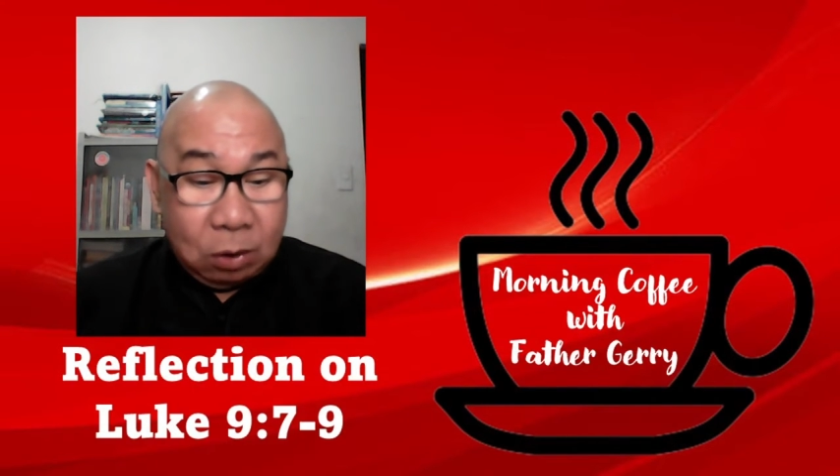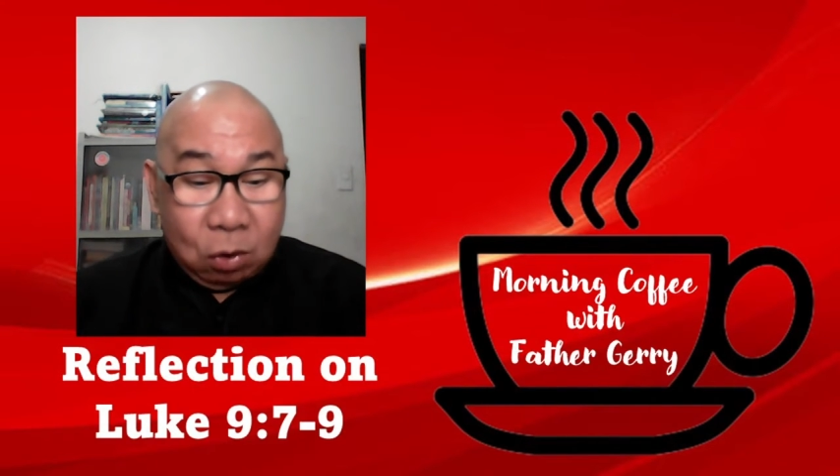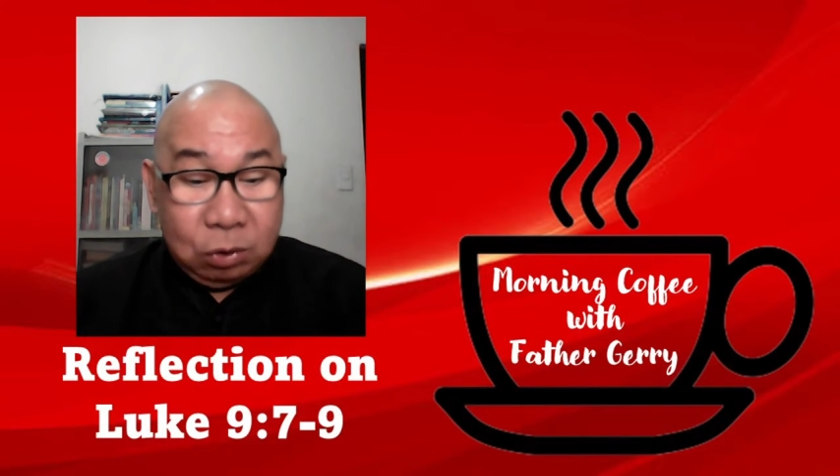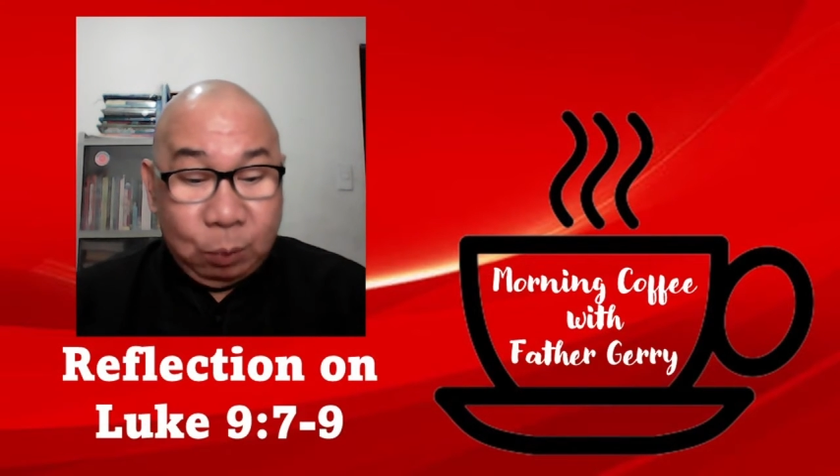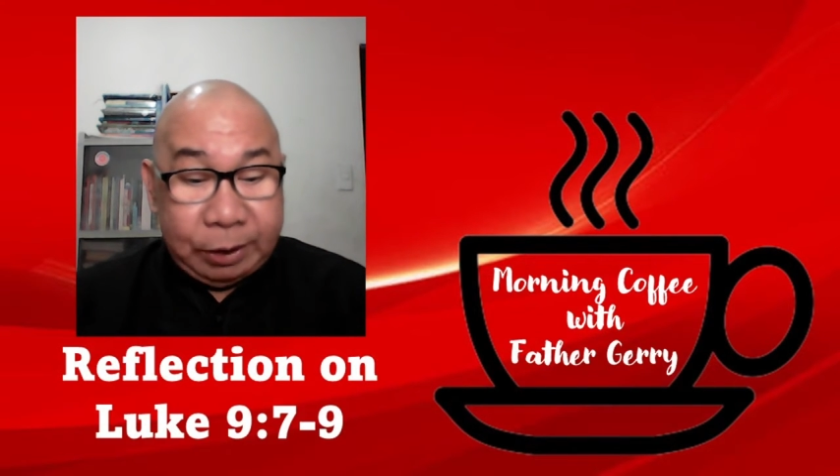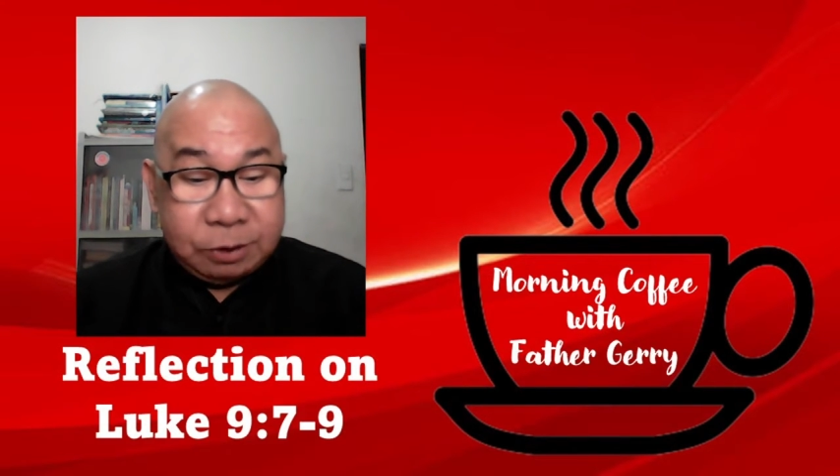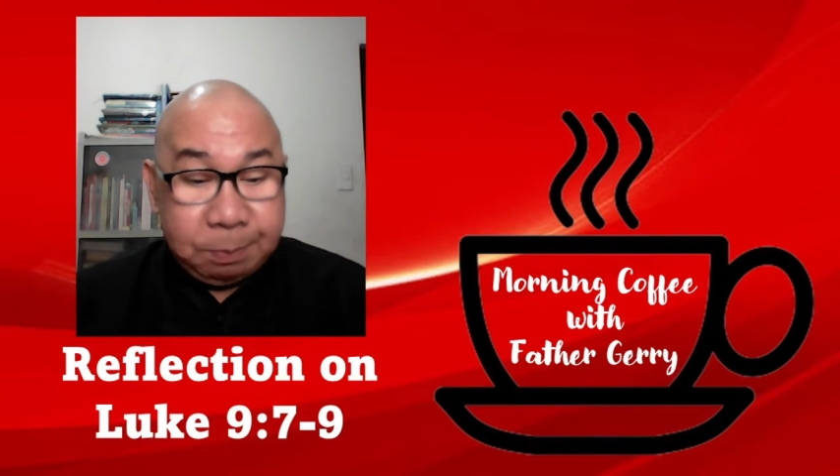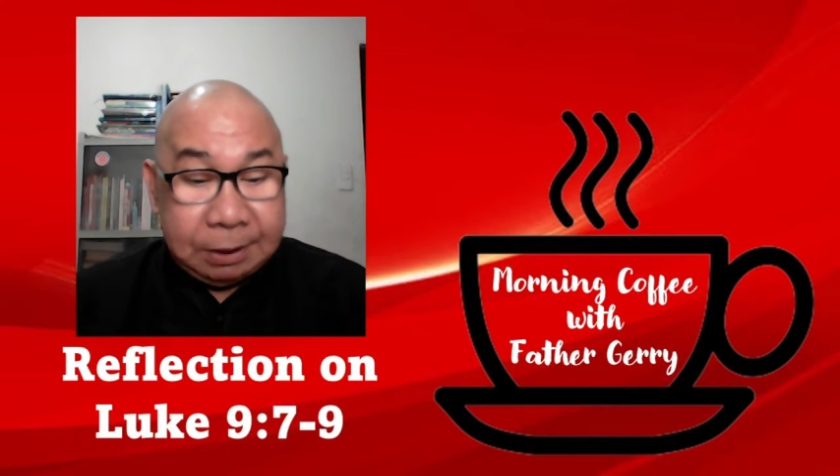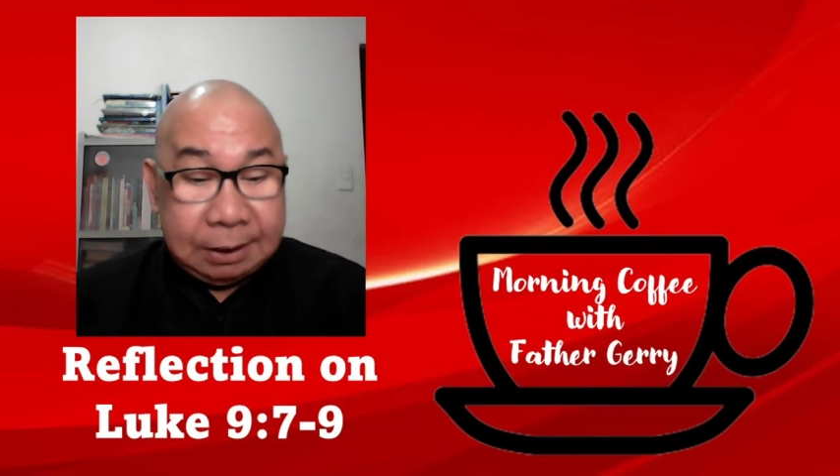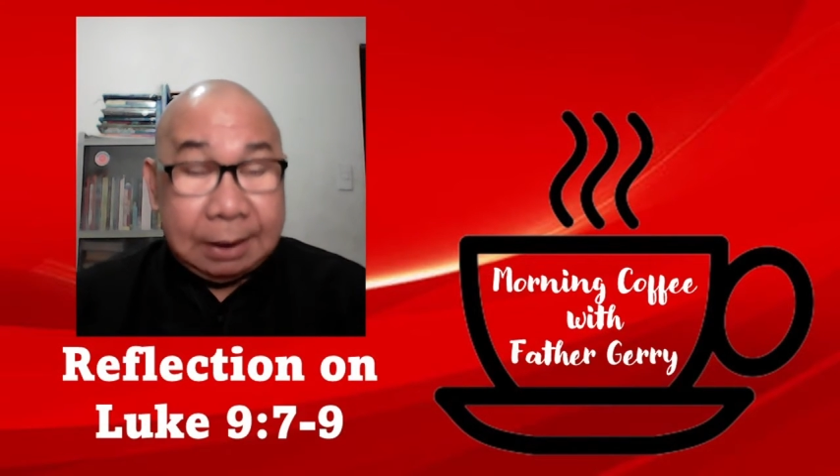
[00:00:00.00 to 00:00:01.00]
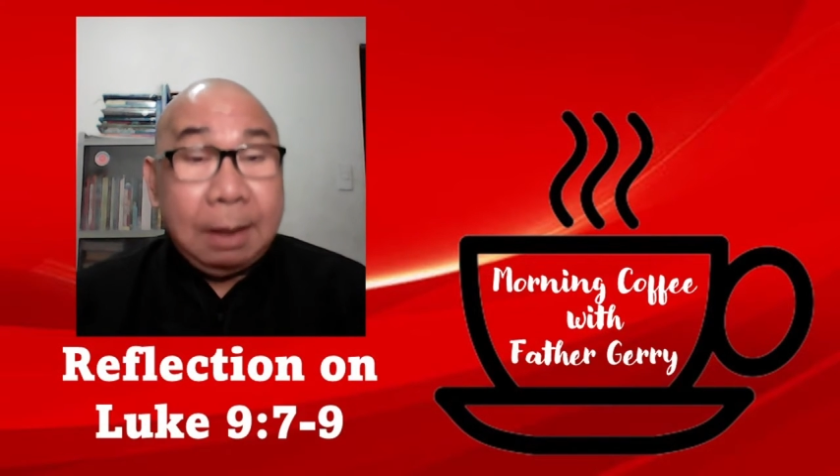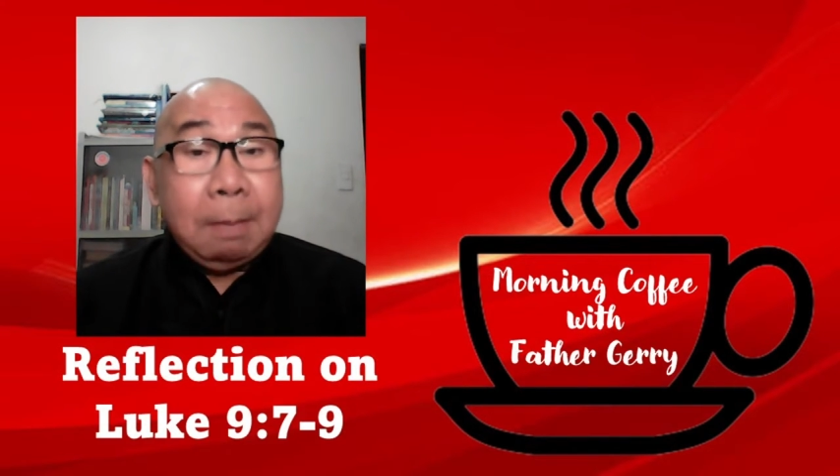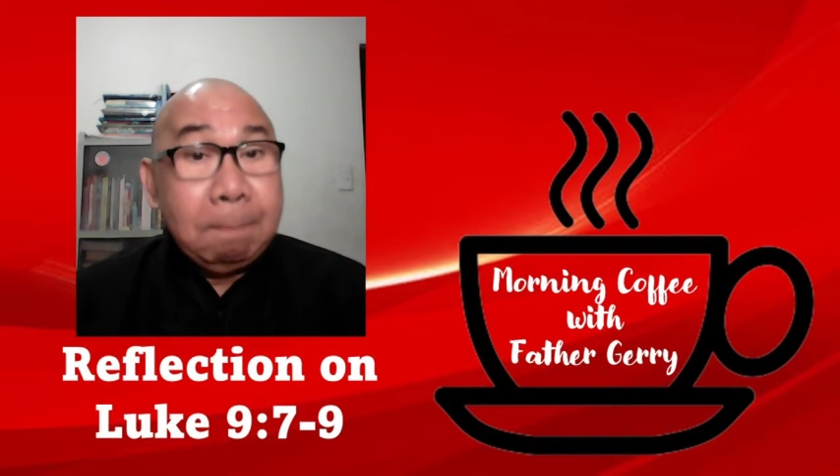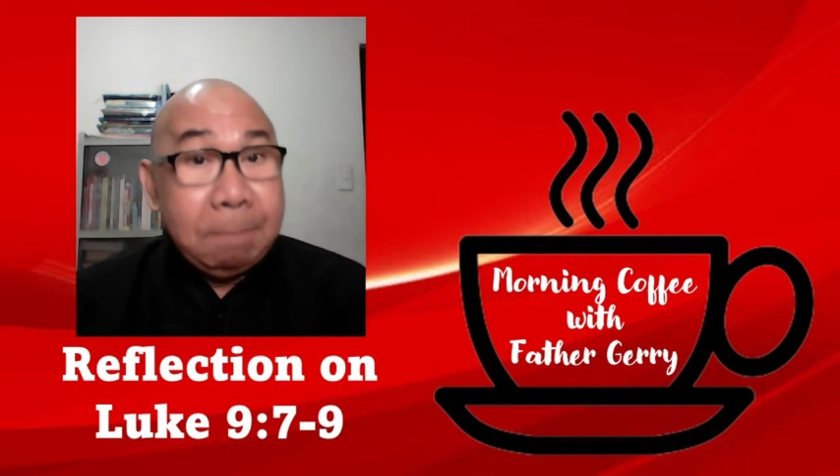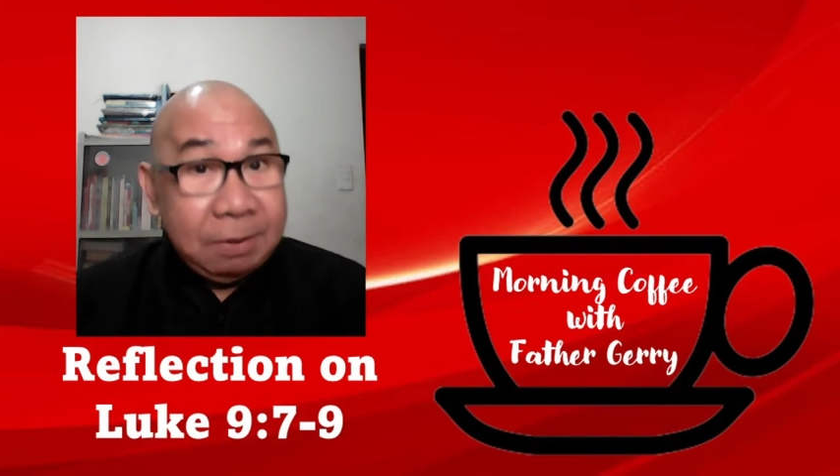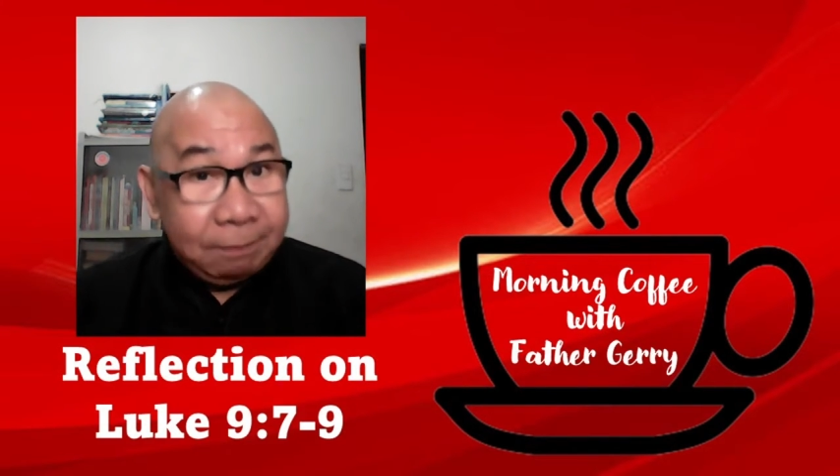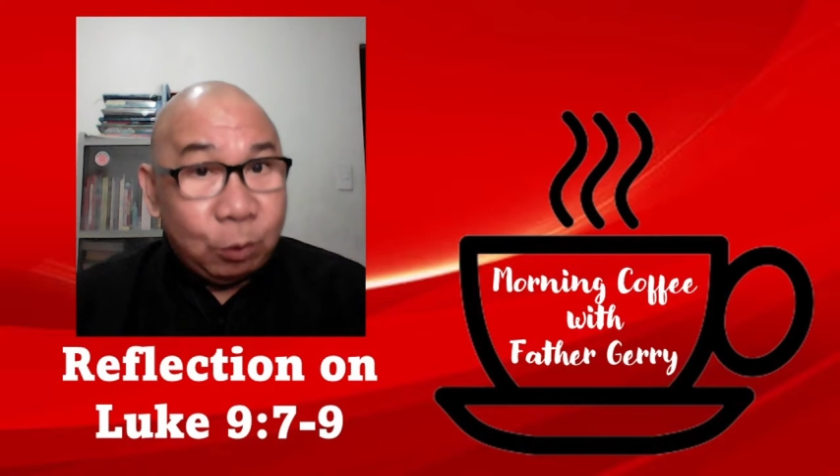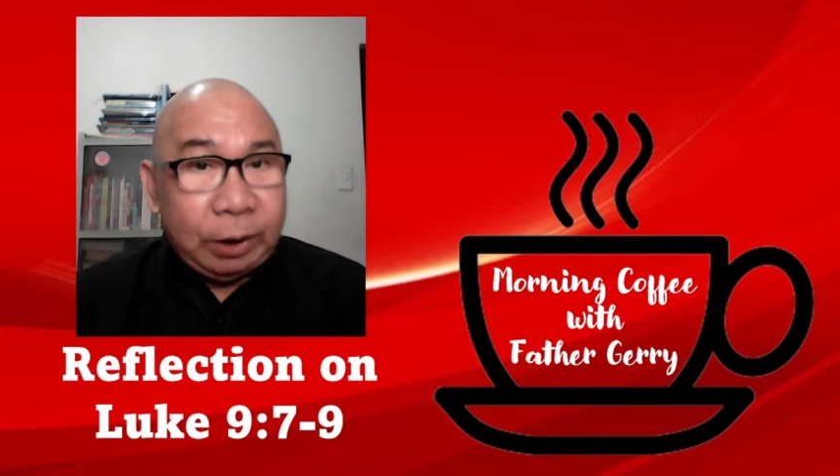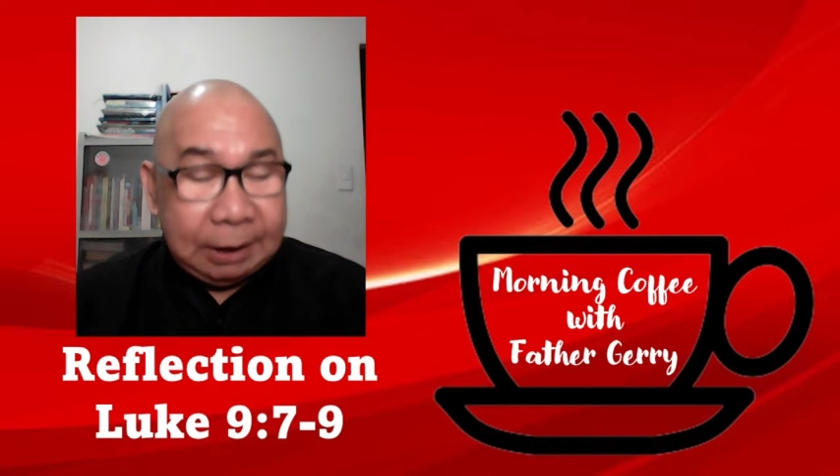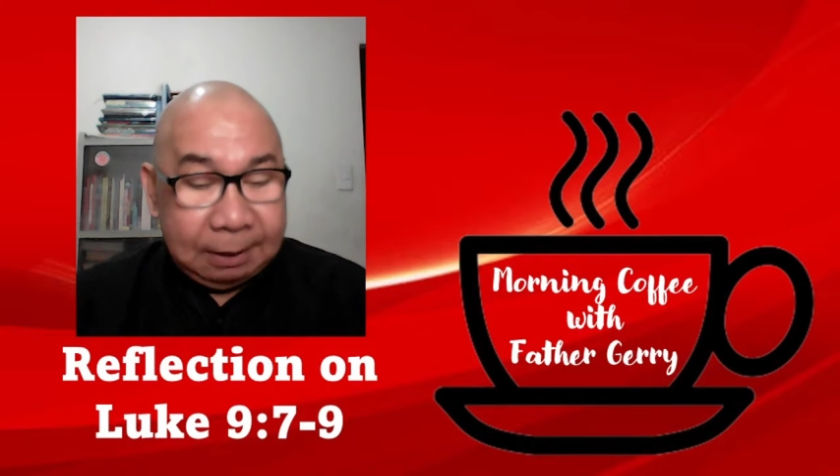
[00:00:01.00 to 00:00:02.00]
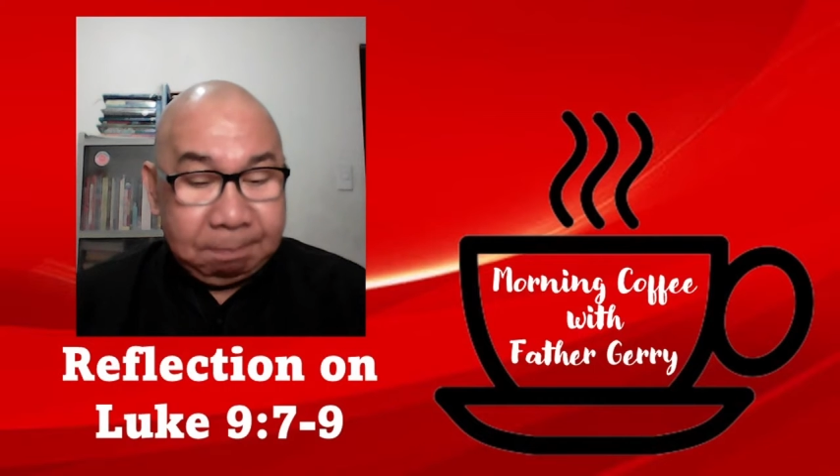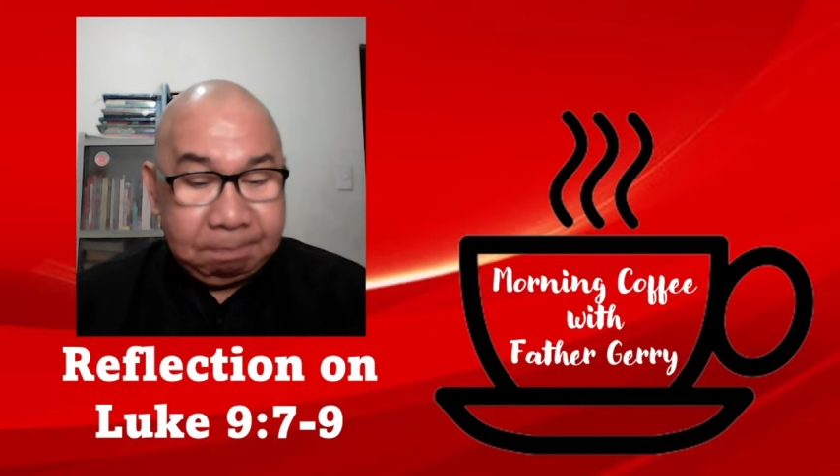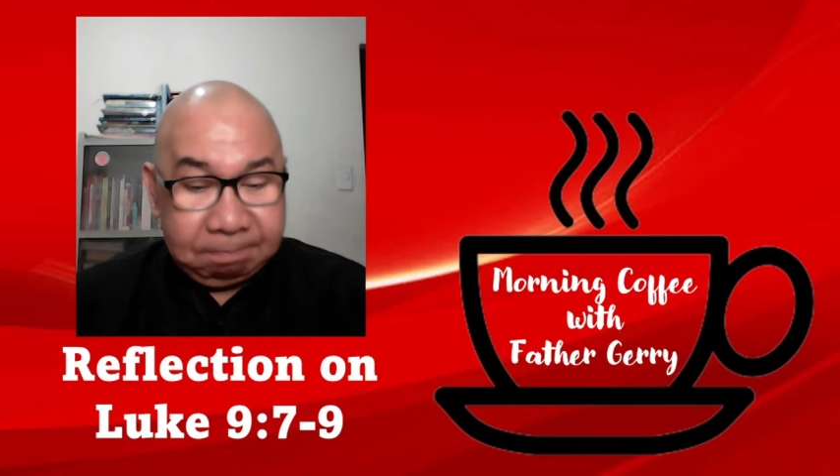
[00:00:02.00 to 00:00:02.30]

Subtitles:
always be before him.